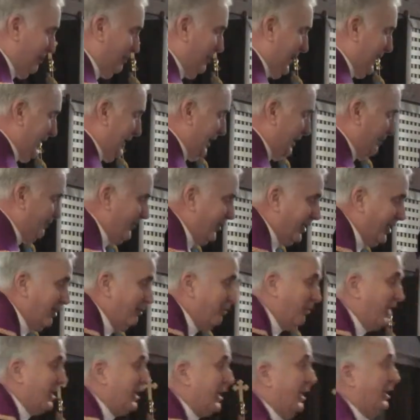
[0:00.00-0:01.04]
somebody up there
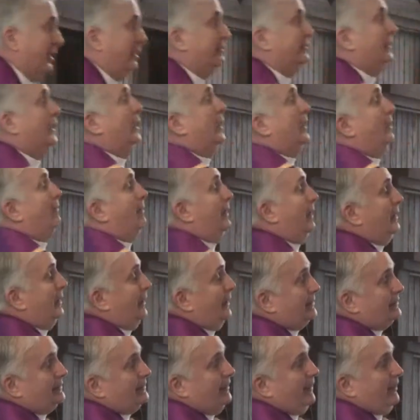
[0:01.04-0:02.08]
and we're kind of, well,
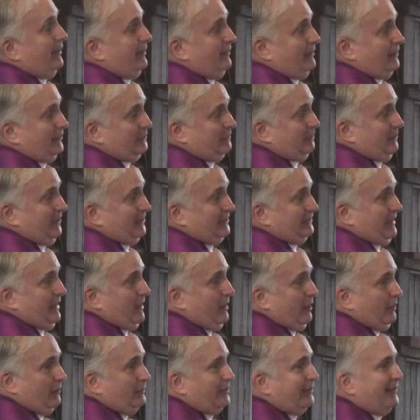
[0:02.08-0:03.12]
let's see how this works
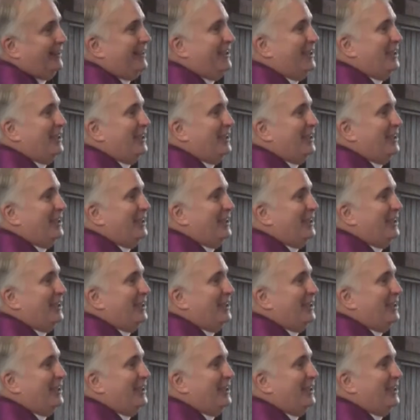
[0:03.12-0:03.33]
out.